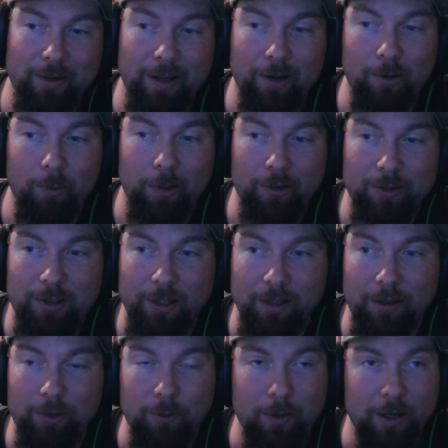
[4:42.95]
how well it's going to
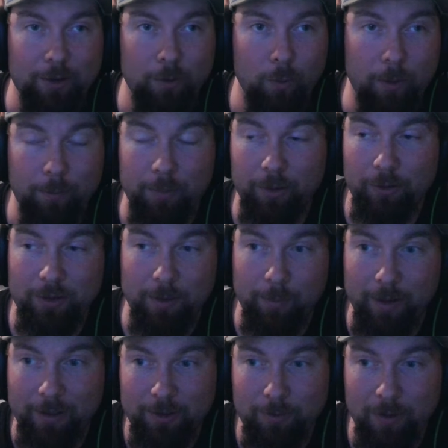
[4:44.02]
interact or what builds to
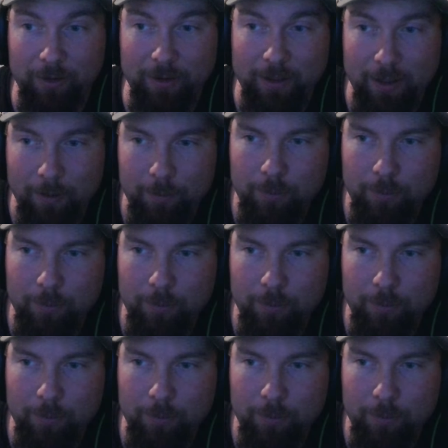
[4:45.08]
base around it yet,